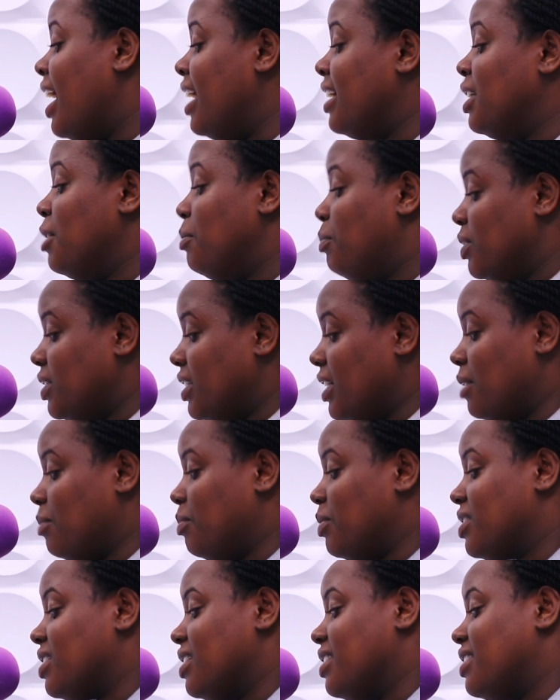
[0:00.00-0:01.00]
And he posted
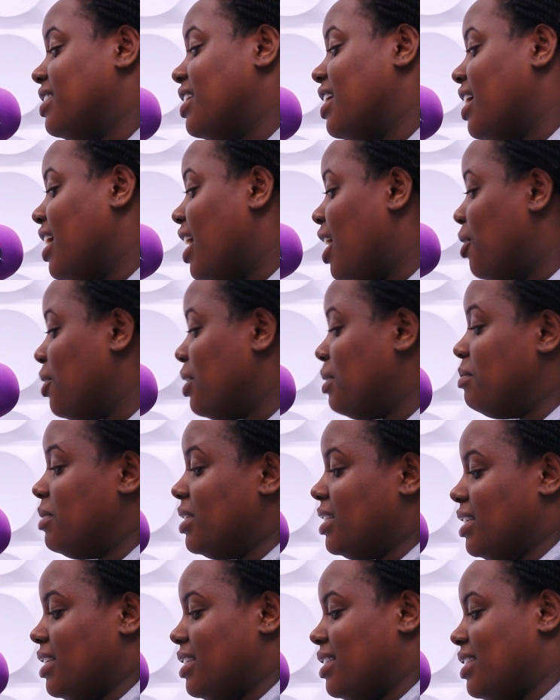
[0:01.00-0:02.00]
a picture saying how he
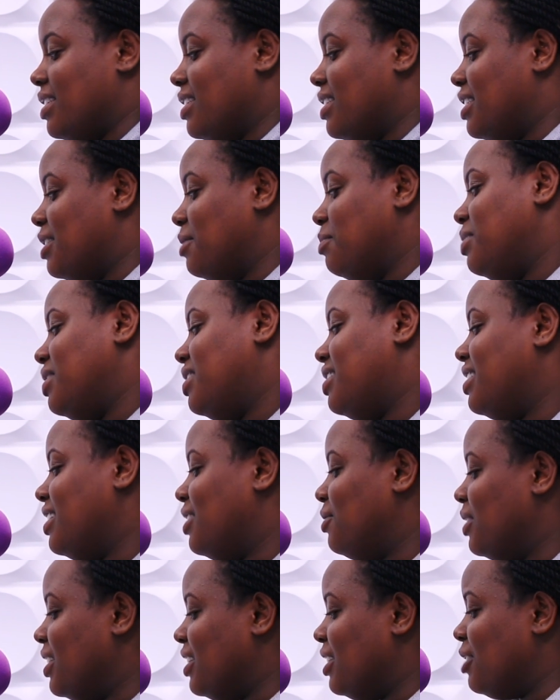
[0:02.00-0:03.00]
misses this
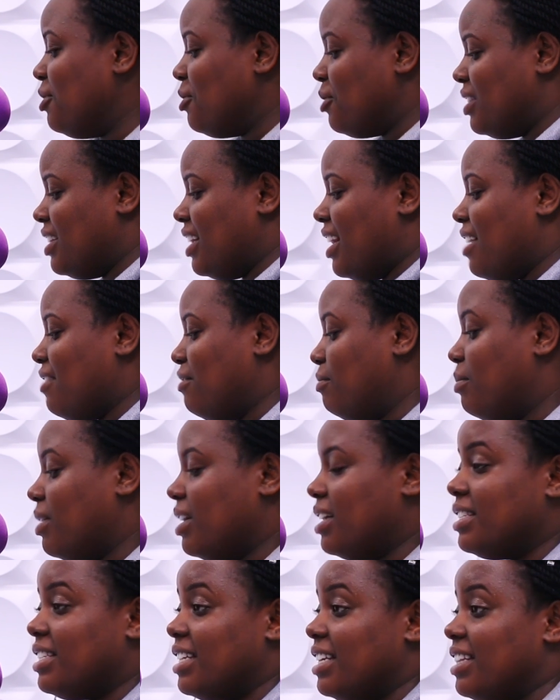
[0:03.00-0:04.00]
TBT when, you know, the love
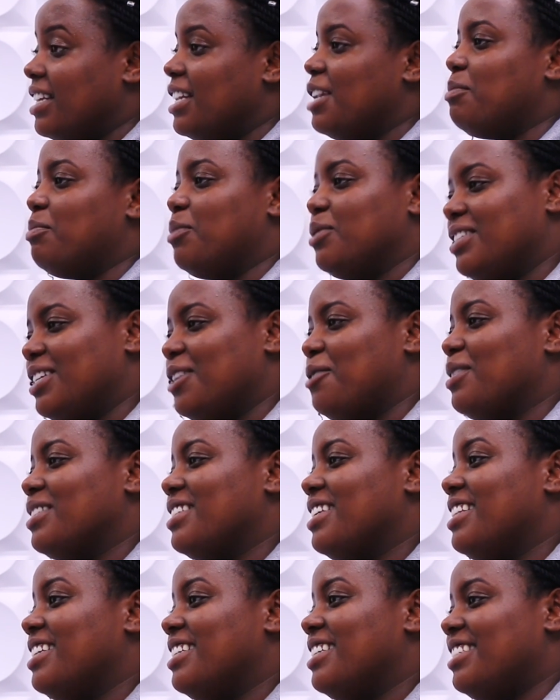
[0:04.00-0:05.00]
birds. And then he posted
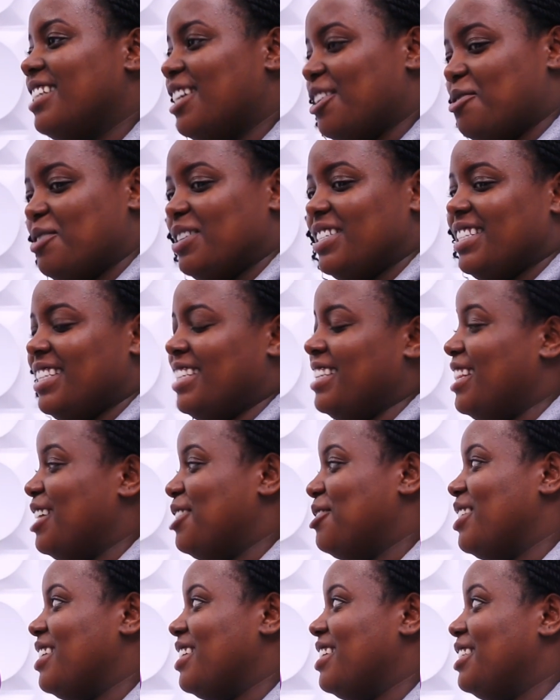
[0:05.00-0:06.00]
because of the jaguars
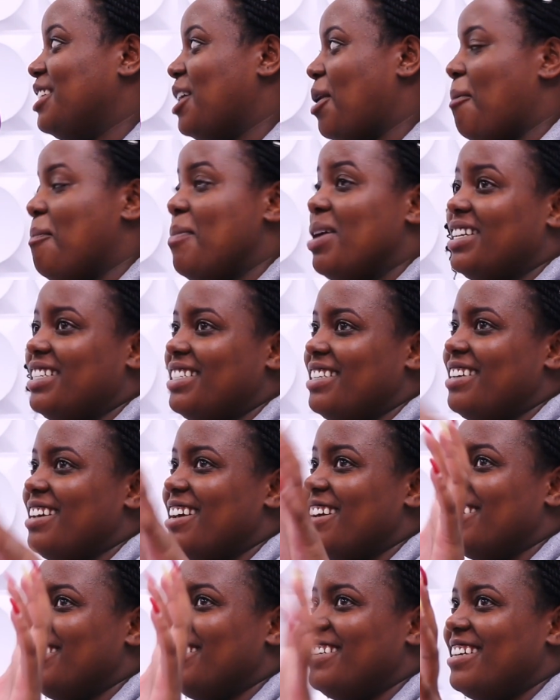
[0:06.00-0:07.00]
that were written
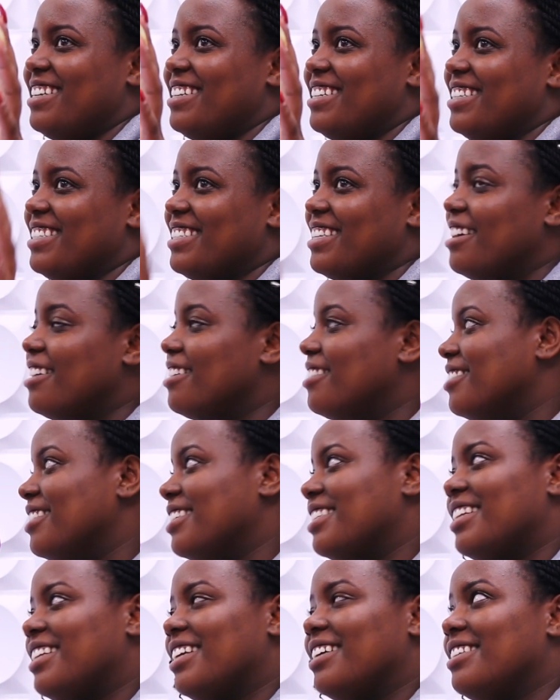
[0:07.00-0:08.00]
Betty and Dennis.
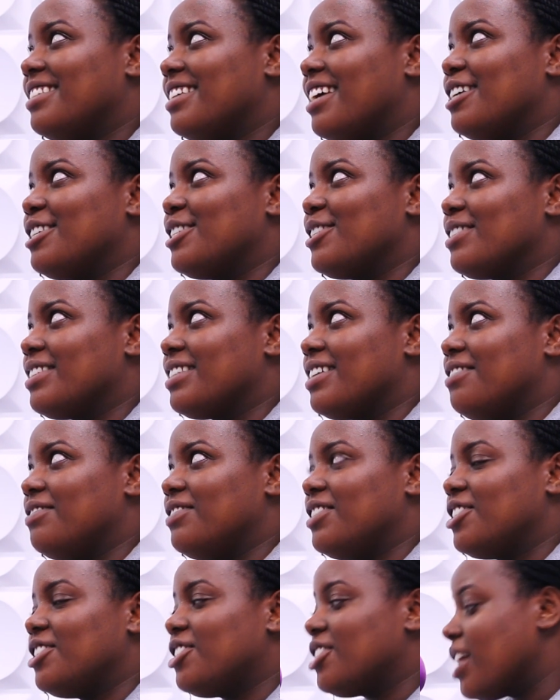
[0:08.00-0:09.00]
I was like, this guy is so
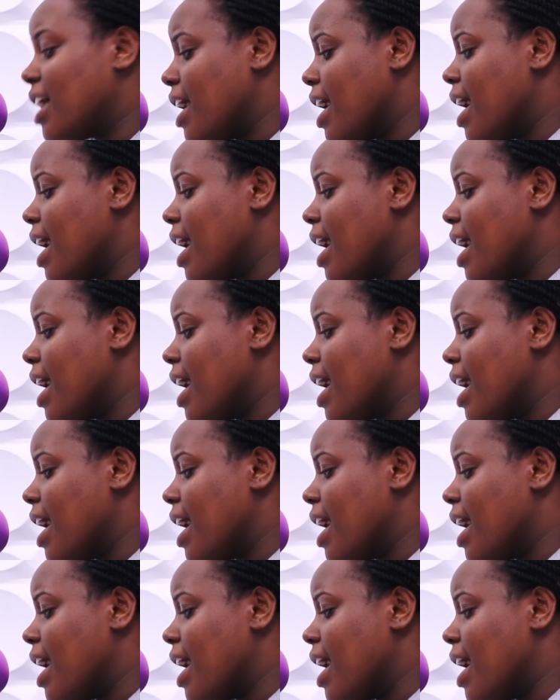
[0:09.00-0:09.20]
savage.